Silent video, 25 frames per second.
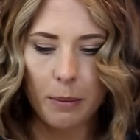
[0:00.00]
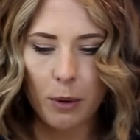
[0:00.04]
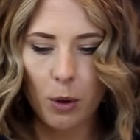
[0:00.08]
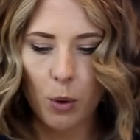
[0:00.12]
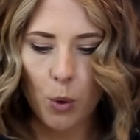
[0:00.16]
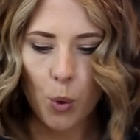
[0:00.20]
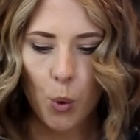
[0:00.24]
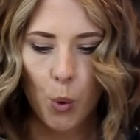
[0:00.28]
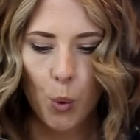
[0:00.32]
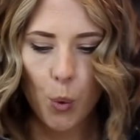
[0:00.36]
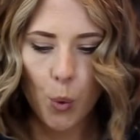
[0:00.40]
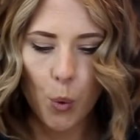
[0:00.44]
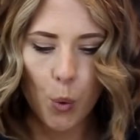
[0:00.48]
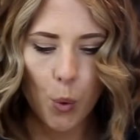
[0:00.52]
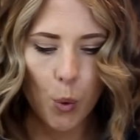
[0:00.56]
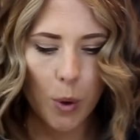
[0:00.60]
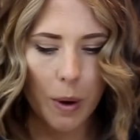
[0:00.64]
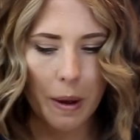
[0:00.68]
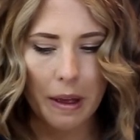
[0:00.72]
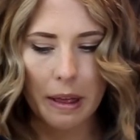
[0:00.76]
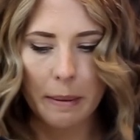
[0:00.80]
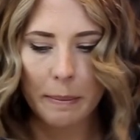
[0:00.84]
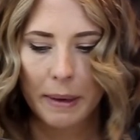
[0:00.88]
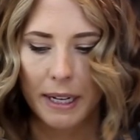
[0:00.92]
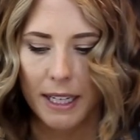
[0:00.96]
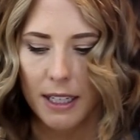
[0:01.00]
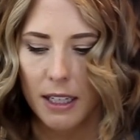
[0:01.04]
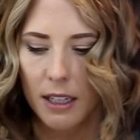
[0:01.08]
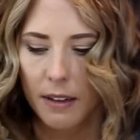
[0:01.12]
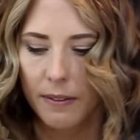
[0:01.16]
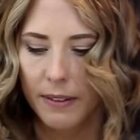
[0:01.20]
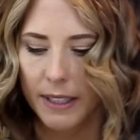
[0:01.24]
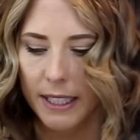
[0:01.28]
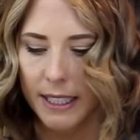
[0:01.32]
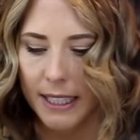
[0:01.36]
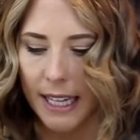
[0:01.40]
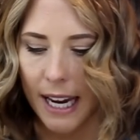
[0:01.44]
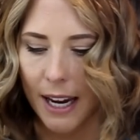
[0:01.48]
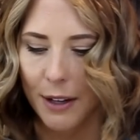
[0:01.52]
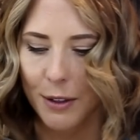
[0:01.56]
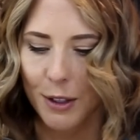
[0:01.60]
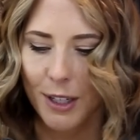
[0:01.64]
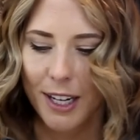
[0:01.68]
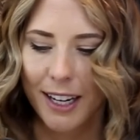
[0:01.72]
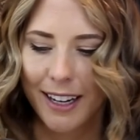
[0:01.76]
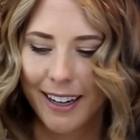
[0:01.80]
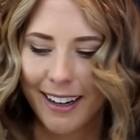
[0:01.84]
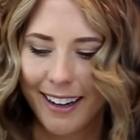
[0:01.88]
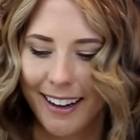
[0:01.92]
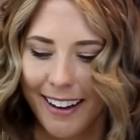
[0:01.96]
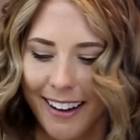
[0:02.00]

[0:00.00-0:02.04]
Ooh, that's a lovely sound.